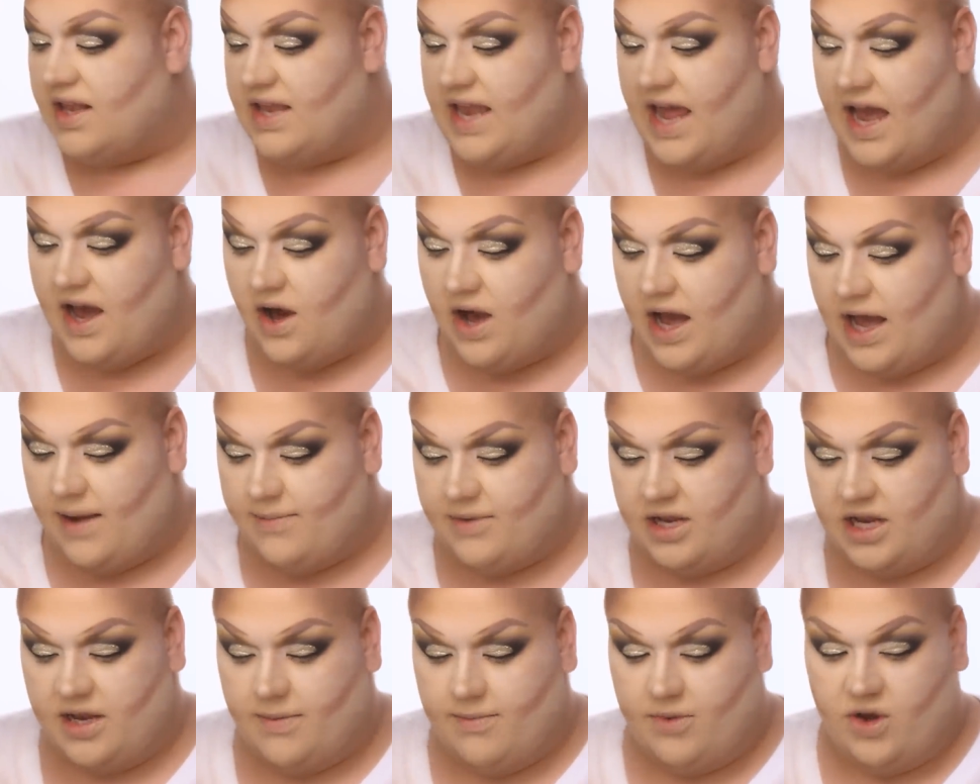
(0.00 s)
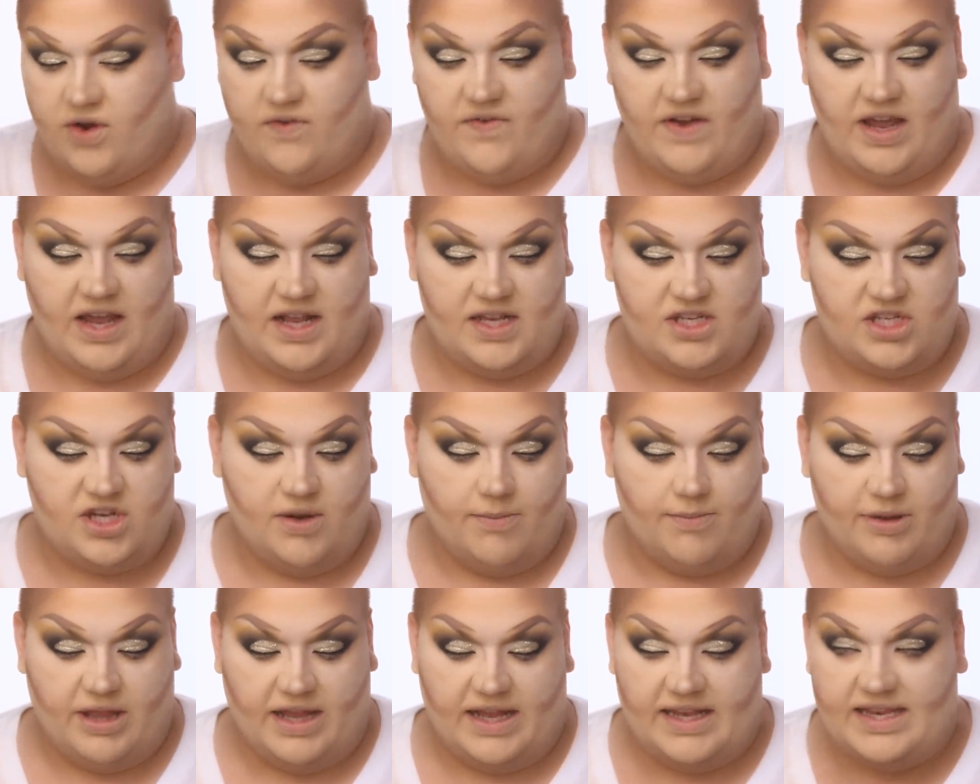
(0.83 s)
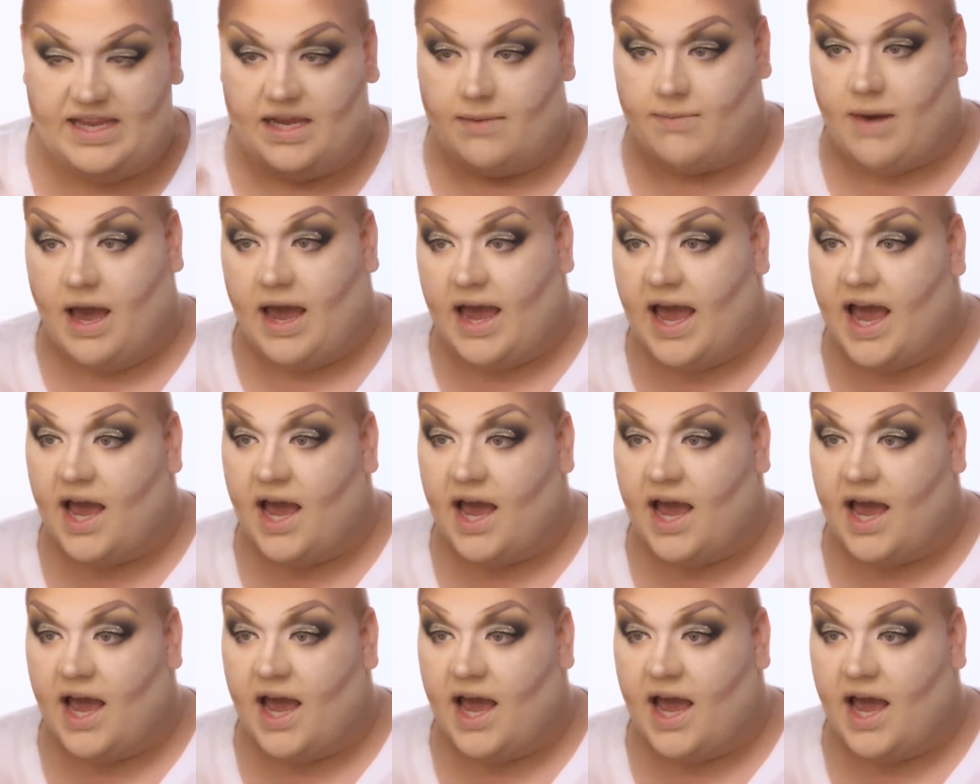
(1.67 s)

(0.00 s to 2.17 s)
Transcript: Now I'm gonna move into blending my